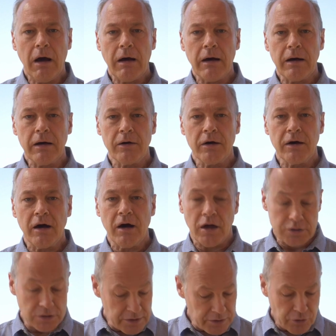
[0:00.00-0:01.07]

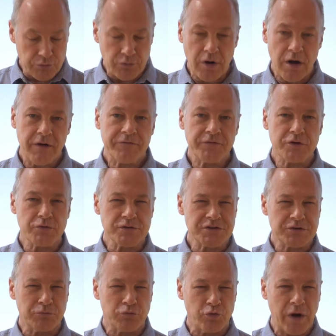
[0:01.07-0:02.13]
a little rough. There was
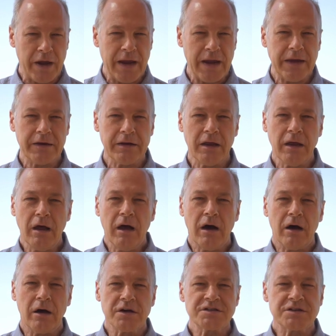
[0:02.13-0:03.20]
some rain,
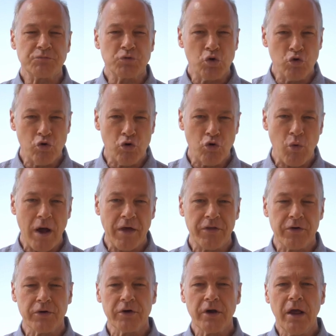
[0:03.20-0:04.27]
some cool
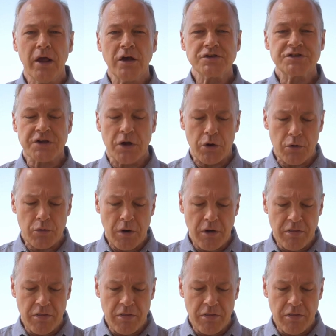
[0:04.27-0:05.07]
weather, so